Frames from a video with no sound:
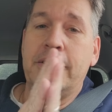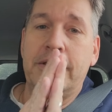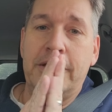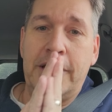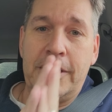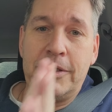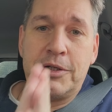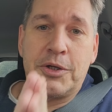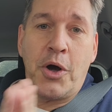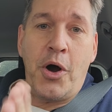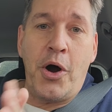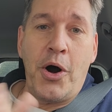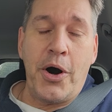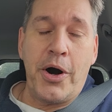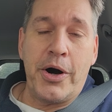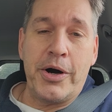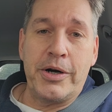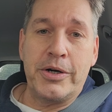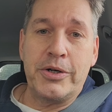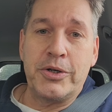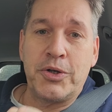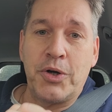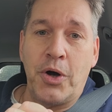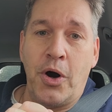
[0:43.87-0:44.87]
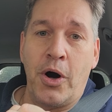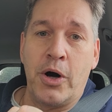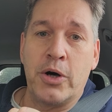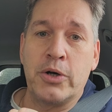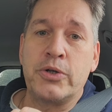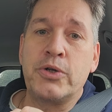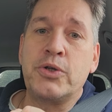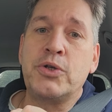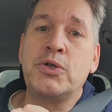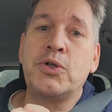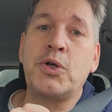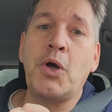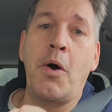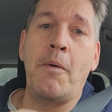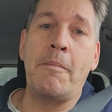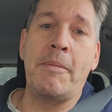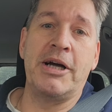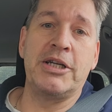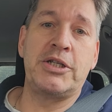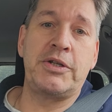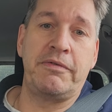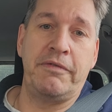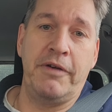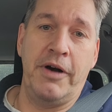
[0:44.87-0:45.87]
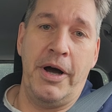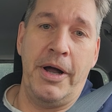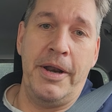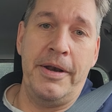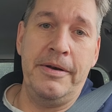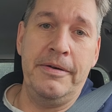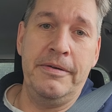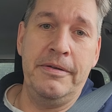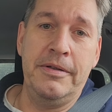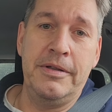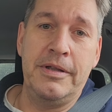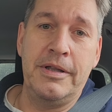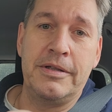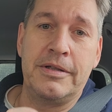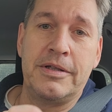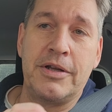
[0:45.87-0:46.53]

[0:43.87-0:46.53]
these cars are so much fun.